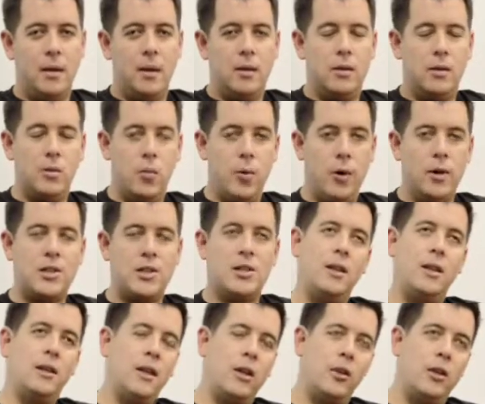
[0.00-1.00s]
The worst
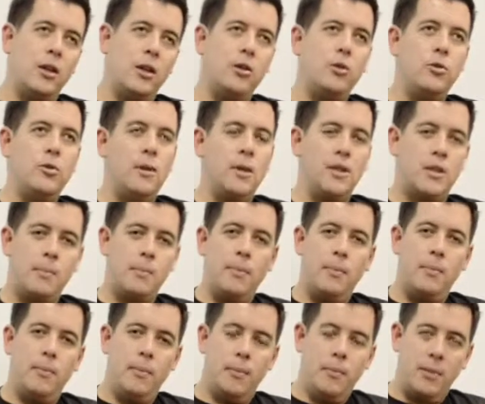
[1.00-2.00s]
that you can do in
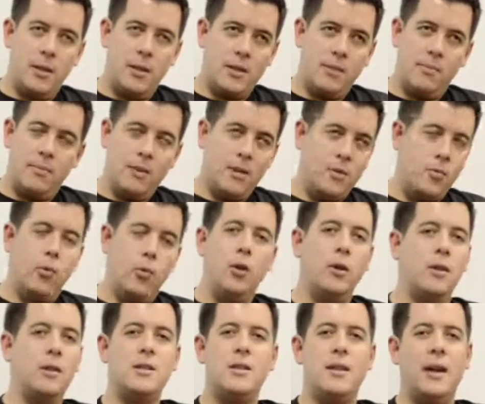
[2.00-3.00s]
this
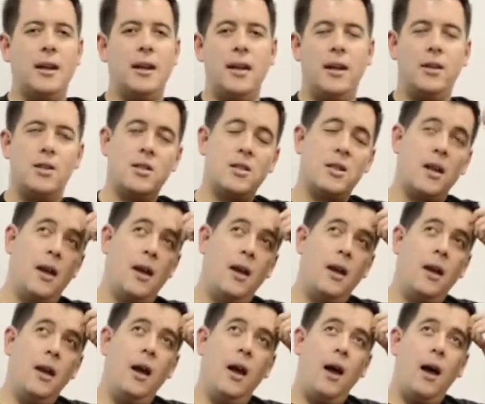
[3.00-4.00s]
world, this day and age, is say,
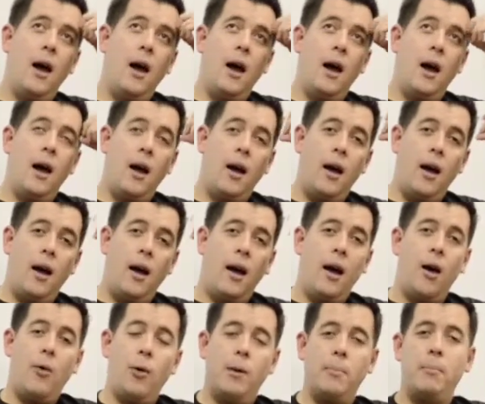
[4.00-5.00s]

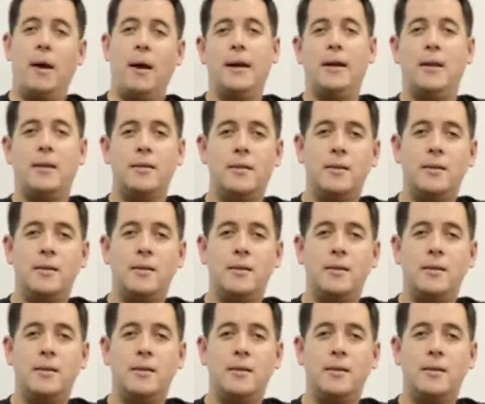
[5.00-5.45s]
I want money.